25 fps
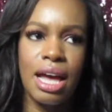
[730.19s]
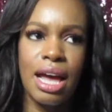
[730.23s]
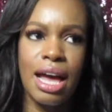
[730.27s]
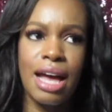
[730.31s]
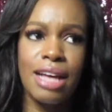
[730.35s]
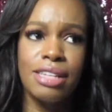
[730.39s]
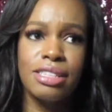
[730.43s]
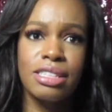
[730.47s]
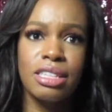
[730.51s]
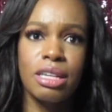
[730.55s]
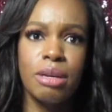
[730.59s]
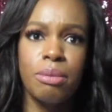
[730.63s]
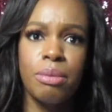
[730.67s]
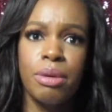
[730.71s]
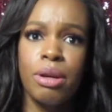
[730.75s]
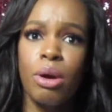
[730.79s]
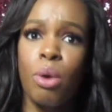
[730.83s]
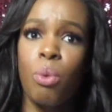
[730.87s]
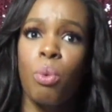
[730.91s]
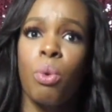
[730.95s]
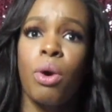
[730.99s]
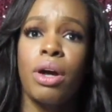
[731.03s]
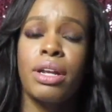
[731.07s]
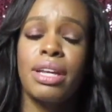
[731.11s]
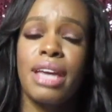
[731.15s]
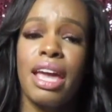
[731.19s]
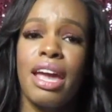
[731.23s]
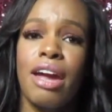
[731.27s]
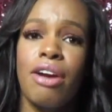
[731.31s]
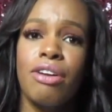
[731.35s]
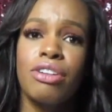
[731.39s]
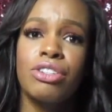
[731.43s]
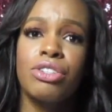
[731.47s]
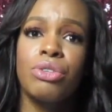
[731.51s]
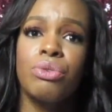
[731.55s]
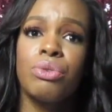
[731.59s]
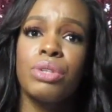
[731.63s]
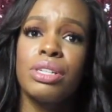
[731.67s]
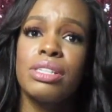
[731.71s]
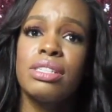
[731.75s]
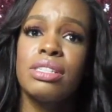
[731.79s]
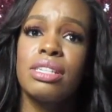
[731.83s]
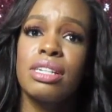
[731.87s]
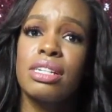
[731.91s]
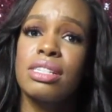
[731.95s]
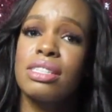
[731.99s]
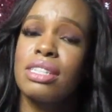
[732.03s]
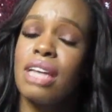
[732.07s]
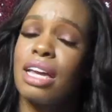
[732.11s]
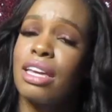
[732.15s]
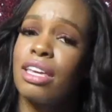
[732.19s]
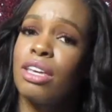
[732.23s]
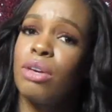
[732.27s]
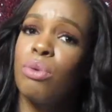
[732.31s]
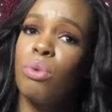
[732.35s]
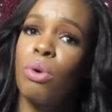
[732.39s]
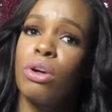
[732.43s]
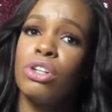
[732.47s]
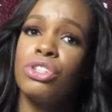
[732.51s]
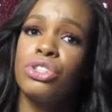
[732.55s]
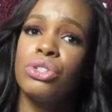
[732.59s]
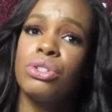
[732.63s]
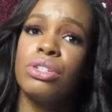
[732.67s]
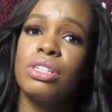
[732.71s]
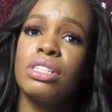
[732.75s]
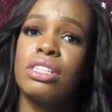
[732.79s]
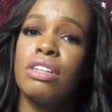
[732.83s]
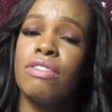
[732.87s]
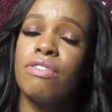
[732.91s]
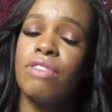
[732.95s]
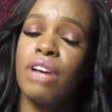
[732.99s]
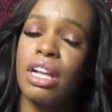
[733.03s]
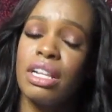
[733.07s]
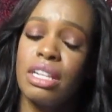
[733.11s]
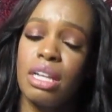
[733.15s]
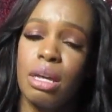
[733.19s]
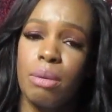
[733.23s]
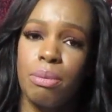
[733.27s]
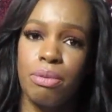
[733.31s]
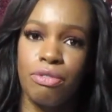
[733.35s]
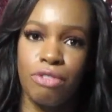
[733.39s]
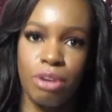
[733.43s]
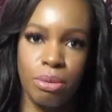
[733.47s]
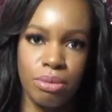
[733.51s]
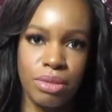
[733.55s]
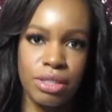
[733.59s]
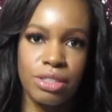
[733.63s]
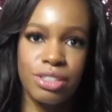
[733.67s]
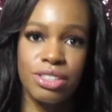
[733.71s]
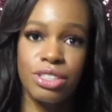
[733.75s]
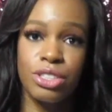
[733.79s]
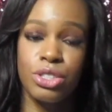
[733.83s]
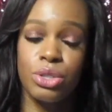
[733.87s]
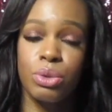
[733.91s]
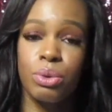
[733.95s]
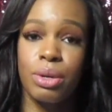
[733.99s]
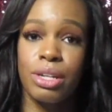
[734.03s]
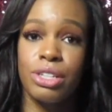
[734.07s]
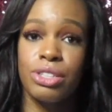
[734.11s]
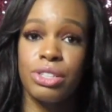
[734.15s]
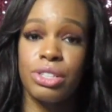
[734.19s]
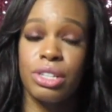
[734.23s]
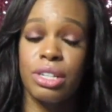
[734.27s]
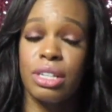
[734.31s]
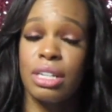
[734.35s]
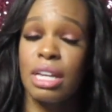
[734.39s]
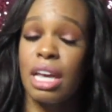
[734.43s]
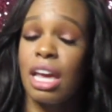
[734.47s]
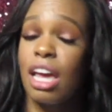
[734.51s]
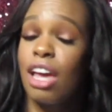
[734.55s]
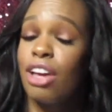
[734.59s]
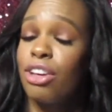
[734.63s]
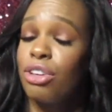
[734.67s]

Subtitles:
Ask Him what characteristics that He wants you to develop from the situation.